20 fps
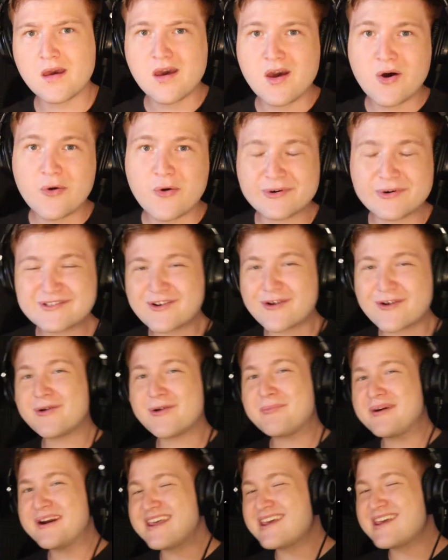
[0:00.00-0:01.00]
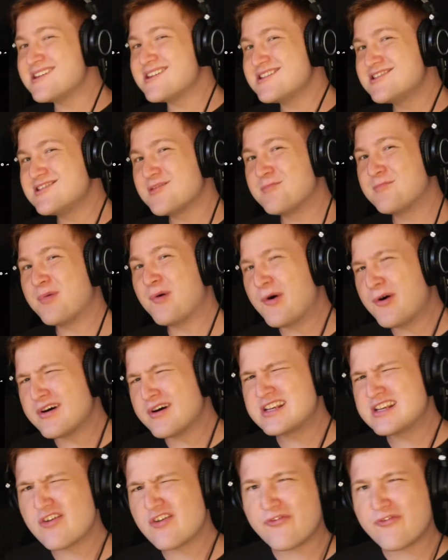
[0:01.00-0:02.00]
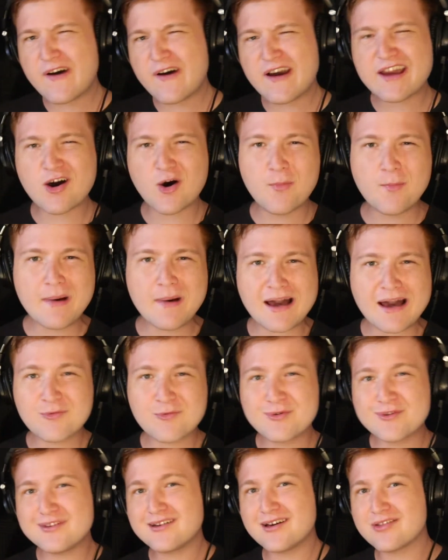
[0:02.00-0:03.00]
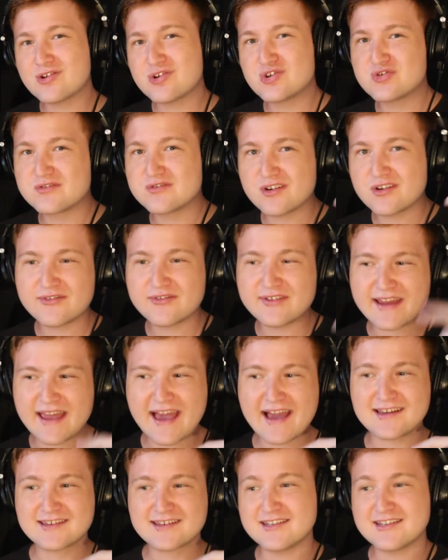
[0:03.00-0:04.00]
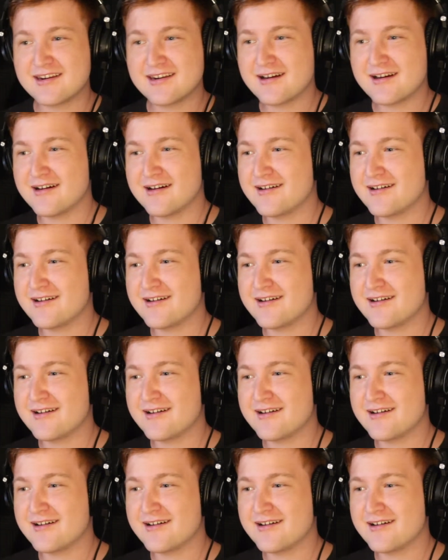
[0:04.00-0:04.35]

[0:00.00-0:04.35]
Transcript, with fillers: What's going on, everybody? It's your boy Joe Fuego back with another drill reaction.